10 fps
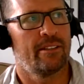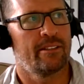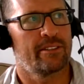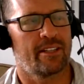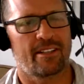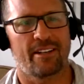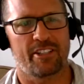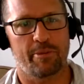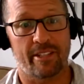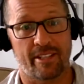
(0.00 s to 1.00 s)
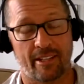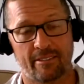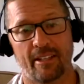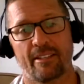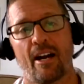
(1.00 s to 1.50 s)
So that kind of speaks to
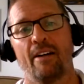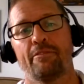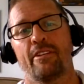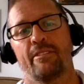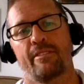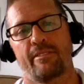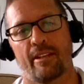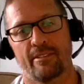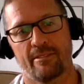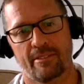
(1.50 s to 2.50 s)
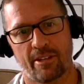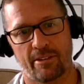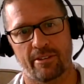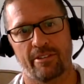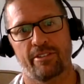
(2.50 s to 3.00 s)
that confidence, that
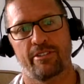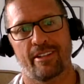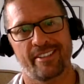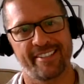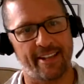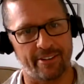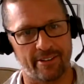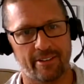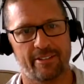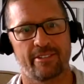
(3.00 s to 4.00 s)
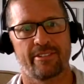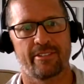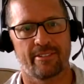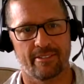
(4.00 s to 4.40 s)
courage, that centeredness,